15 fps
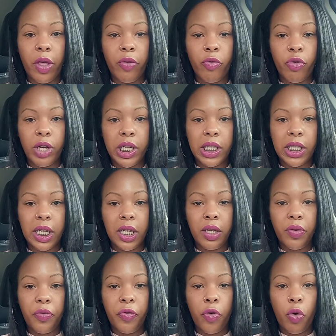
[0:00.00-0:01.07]

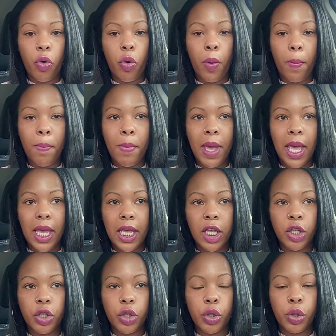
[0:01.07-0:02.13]
reading for
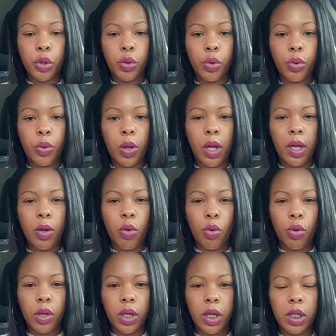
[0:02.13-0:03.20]
May to
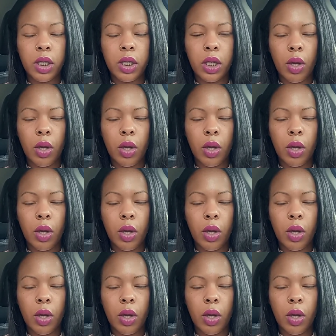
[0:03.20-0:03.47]
August.